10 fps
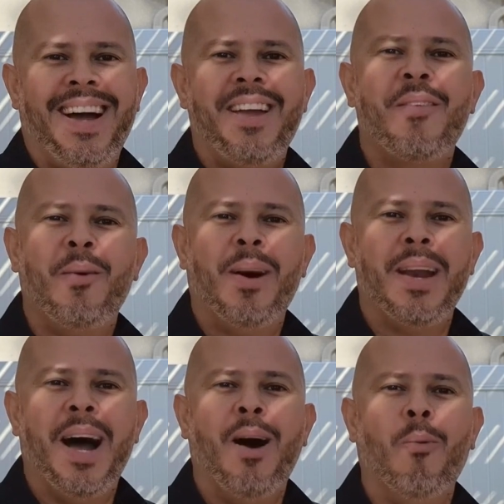Hi everyone,
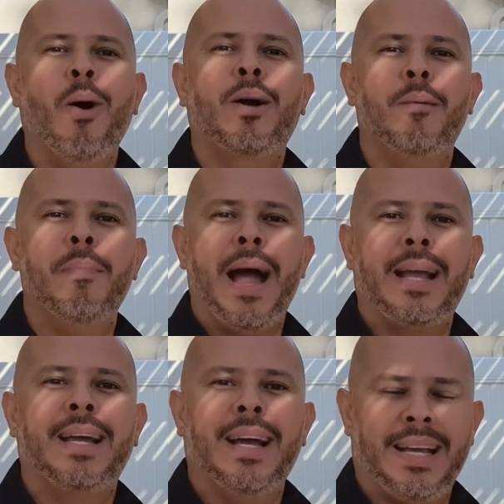welcome
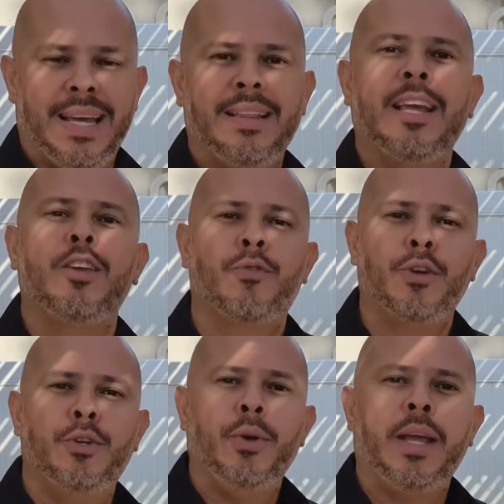back. Again, thank you
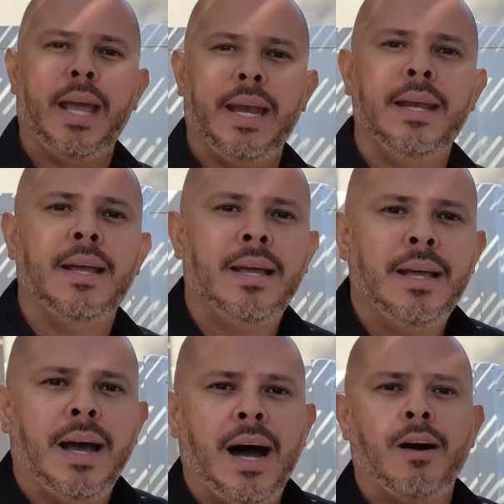for tuning in.
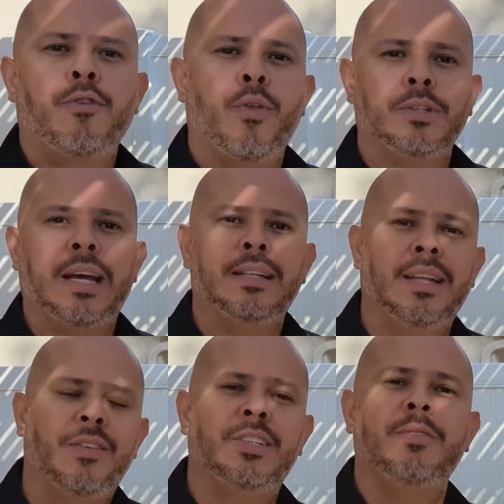For those that have
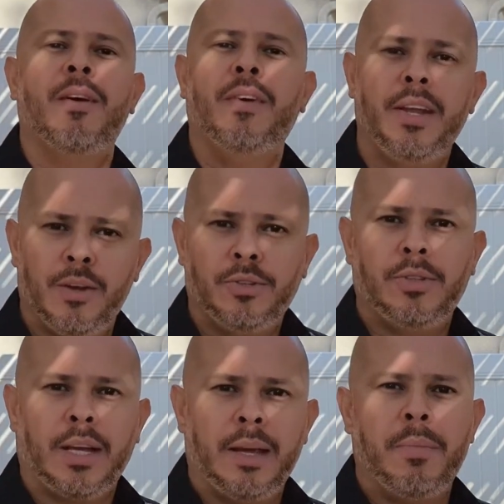never seen my videos,
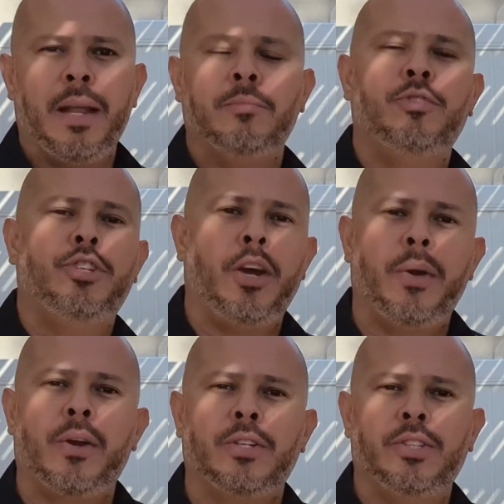again, my name is
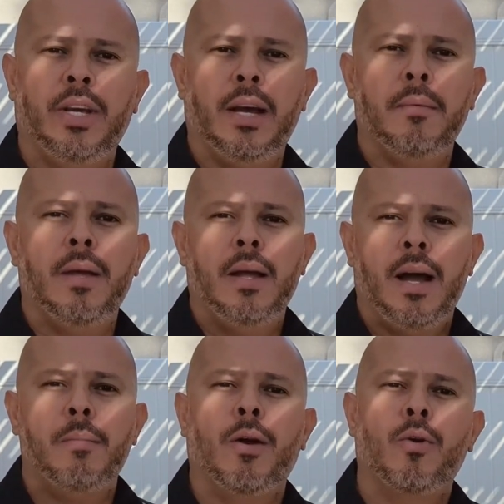Jiry Garcia.
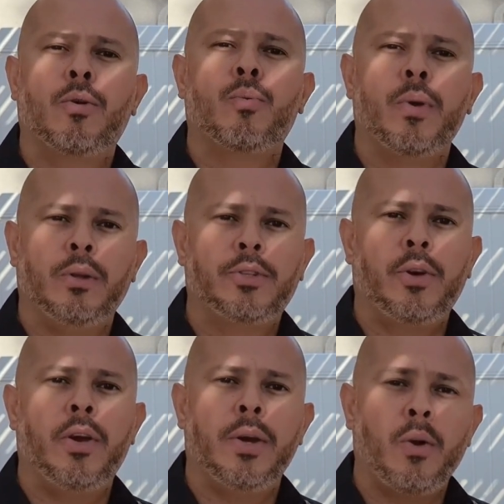I'm a local realtor
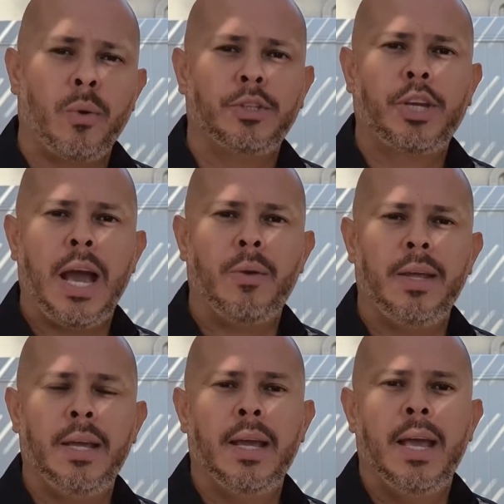here in Orange
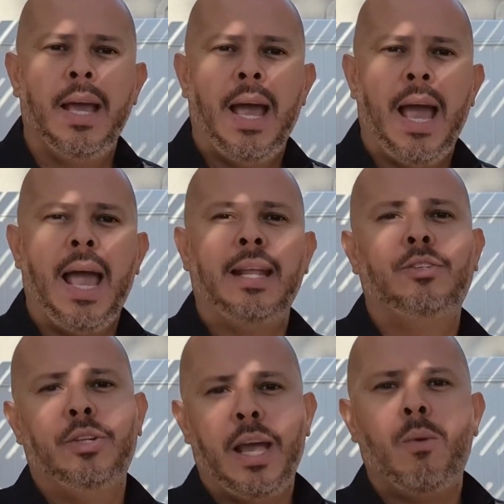County. And
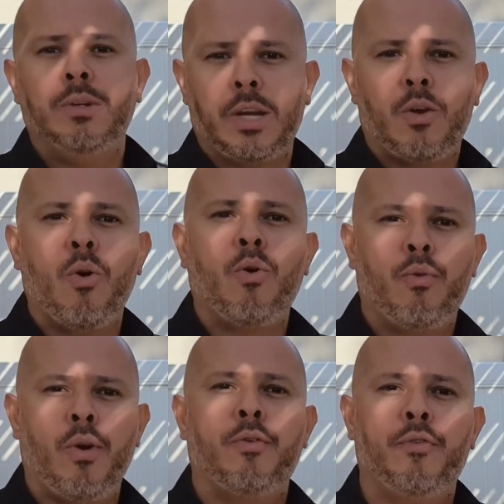today I wanted to go
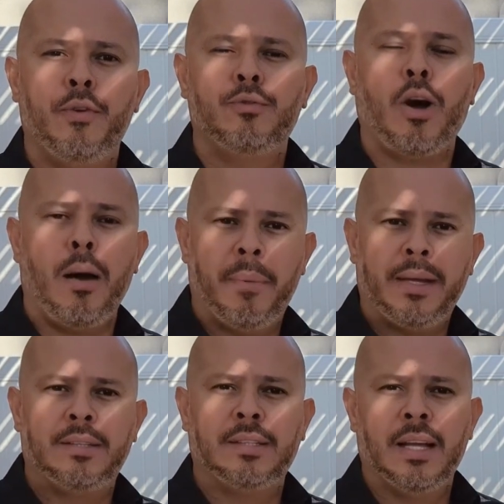over a few
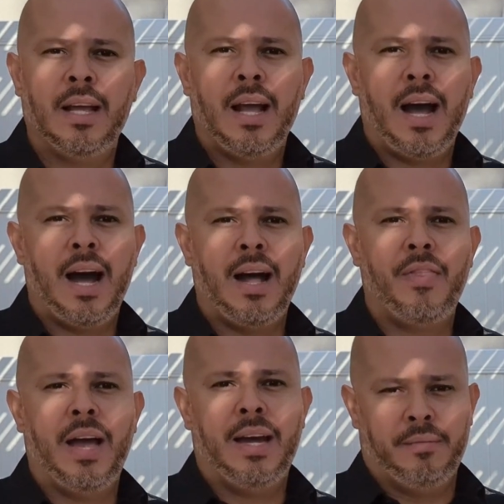topics
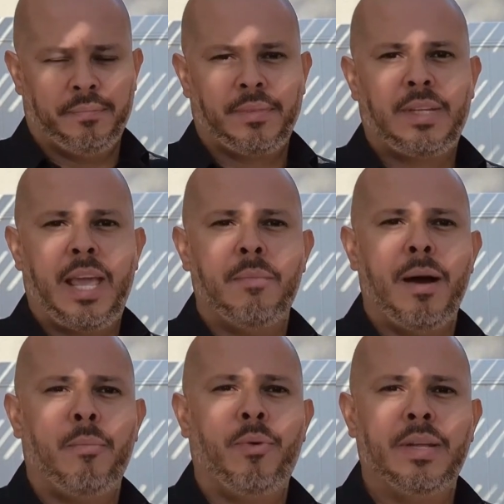that came
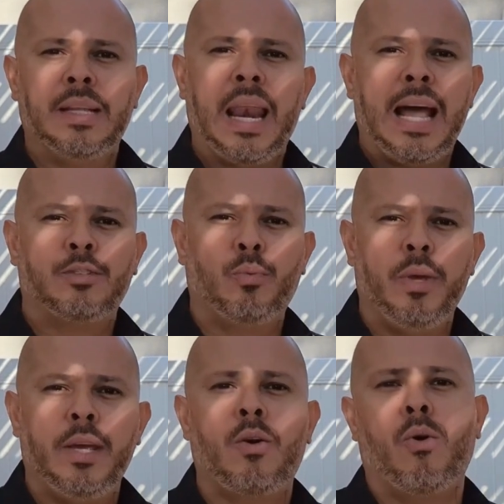up within the last
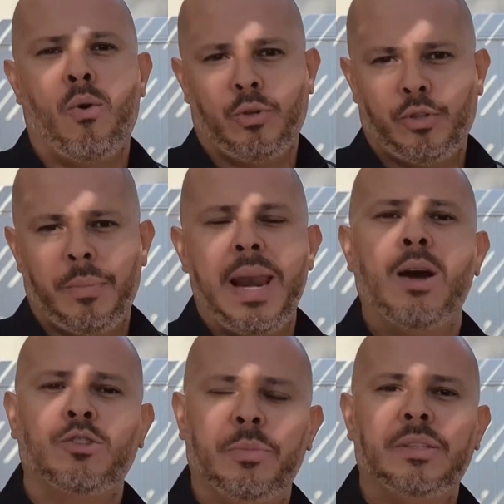week or some
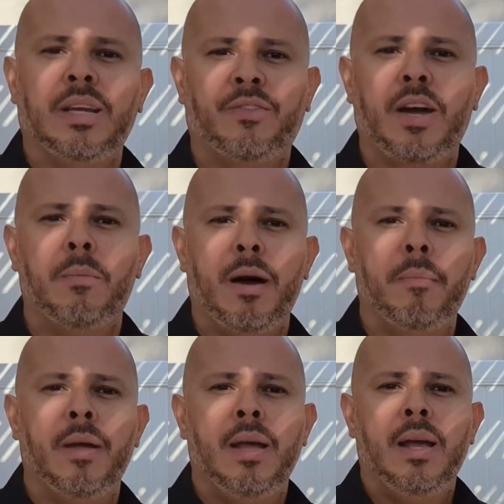announcements that have come
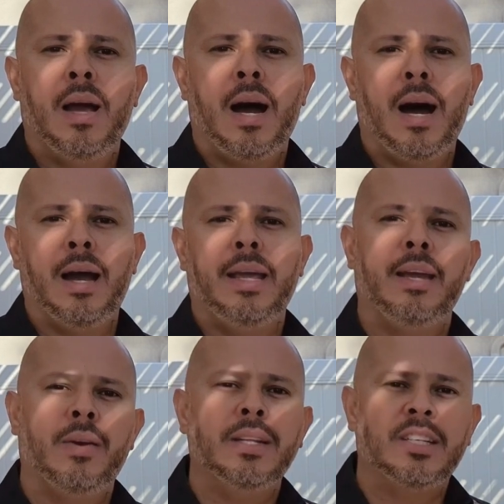up
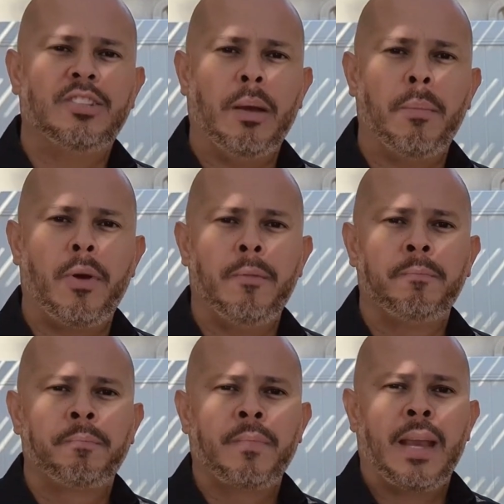here in December.
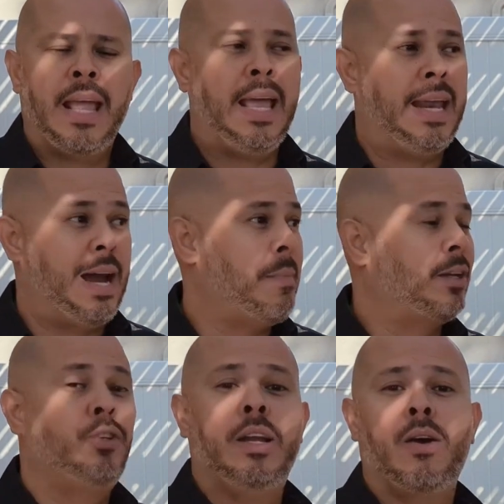And I'm
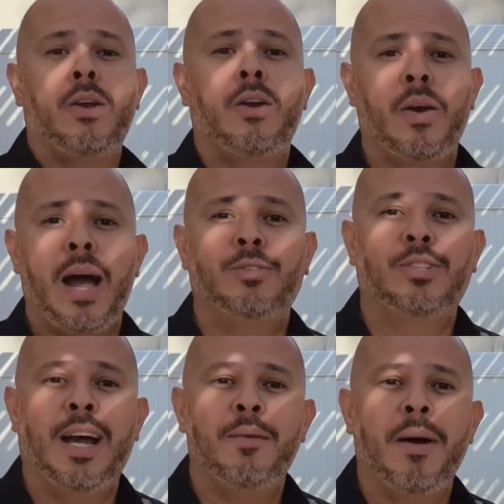actually out here
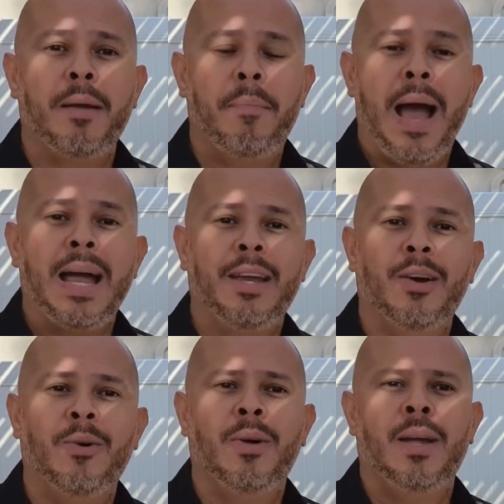outside my
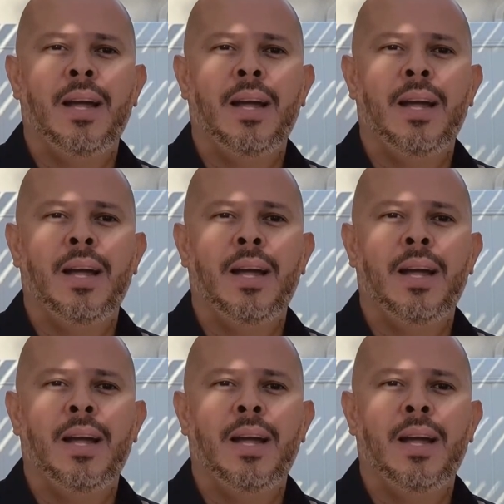patio.